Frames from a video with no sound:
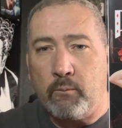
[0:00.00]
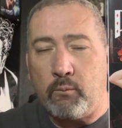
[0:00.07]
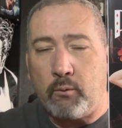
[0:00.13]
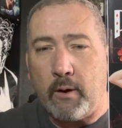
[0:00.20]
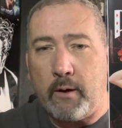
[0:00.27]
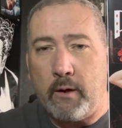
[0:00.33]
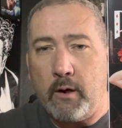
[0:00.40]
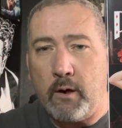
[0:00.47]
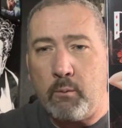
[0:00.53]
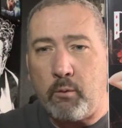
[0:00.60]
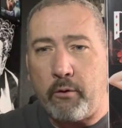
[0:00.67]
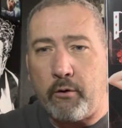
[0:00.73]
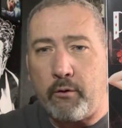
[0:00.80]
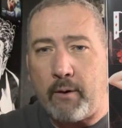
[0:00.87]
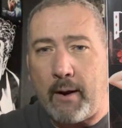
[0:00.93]
right here where
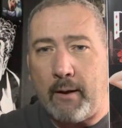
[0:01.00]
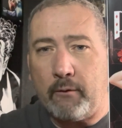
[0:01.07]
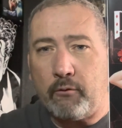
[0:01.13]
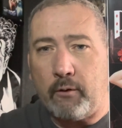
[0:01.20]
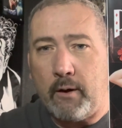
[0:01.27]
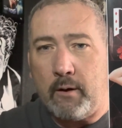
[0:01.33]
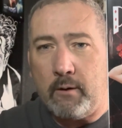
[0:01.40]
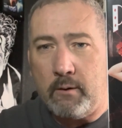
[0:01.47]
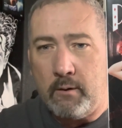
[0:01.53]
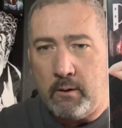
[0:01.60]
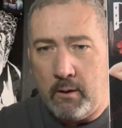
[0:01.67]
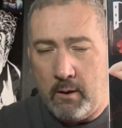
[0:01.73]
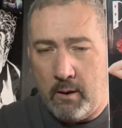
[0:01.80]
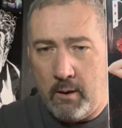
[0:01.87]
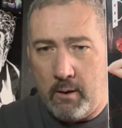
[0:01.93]
they're dancing.
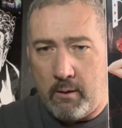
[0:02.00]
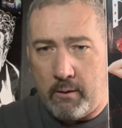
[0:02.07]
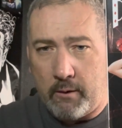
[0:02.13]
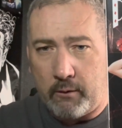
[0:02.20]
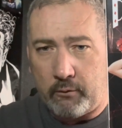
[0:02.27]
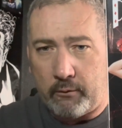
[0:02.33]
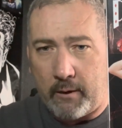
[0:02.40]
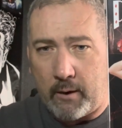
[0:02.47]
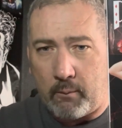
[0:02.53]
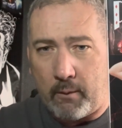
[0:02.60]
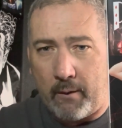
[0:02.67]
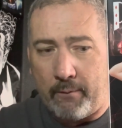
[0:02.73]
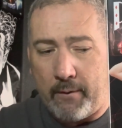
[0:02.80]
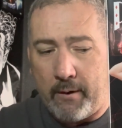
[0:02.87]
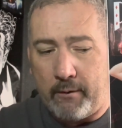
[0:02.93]
There's that
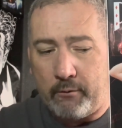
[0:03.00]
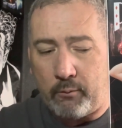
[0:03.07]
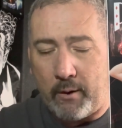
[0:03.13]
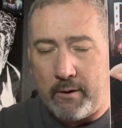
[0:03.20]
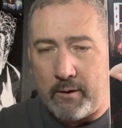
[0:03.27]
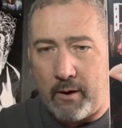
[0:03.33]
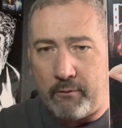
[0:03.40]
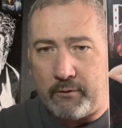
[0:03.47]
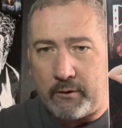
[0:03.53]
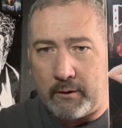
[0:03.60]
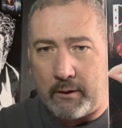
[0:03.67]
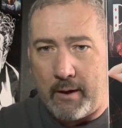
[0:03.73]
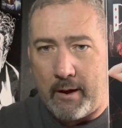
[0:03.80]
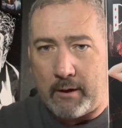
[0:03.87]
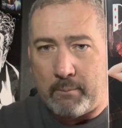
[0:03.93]
right there. So I
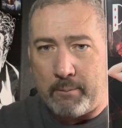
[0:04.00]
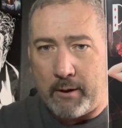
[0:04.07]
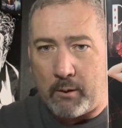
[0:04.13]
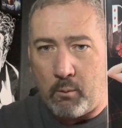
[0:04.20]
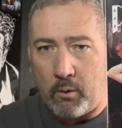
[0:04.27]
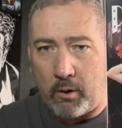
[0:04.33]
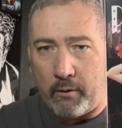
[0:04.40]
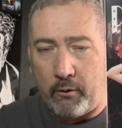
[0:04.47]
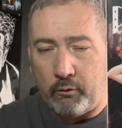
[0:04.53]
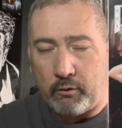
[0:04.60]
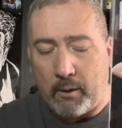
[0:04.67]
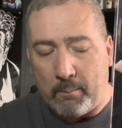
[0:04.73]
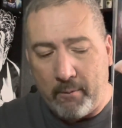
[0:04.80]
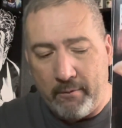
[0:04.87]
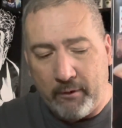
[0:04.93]
definitely had to pick one of those
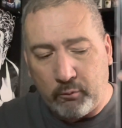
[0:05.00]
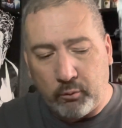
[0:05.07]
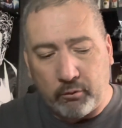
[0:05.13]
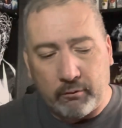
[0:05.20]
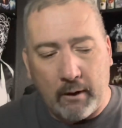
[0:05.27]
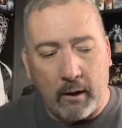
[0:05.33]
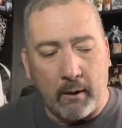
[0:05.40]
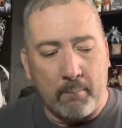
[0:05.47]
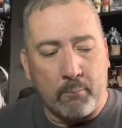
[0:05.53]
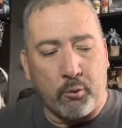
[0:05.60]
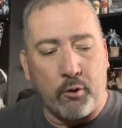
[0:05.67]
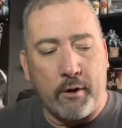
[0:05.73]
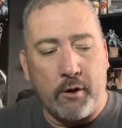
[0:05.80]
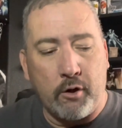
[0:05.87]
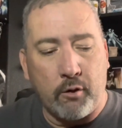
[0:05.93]
up. And this was selling
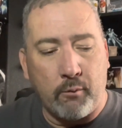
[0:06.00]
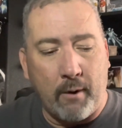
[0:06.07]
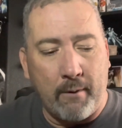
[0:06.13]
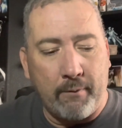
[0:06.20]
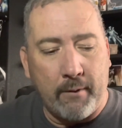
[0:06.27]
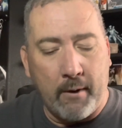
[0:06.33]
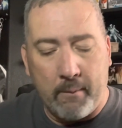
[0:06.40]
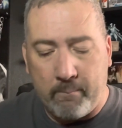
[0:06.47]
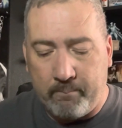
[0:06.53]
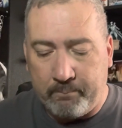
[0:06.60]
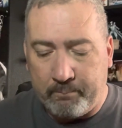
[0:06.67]
pretty good right there.